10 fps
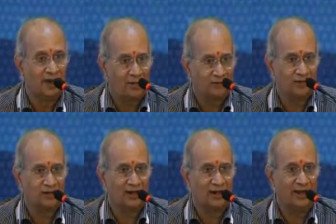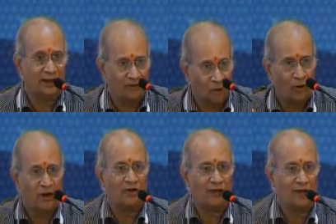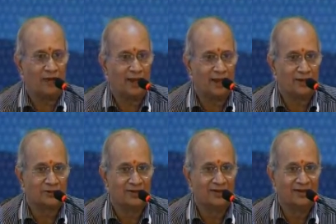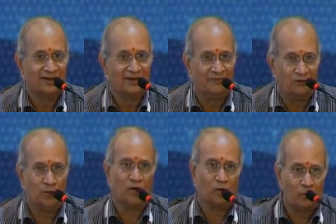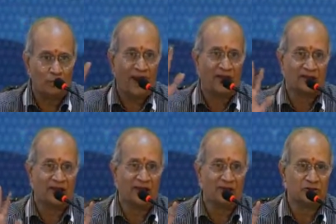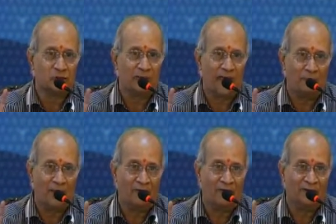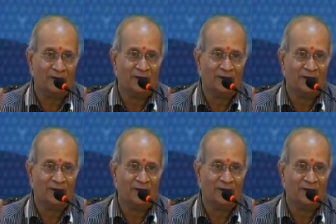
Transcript: Unfortunately, uh, we don't want a regulating agency. We want a good practicing agency to be complied with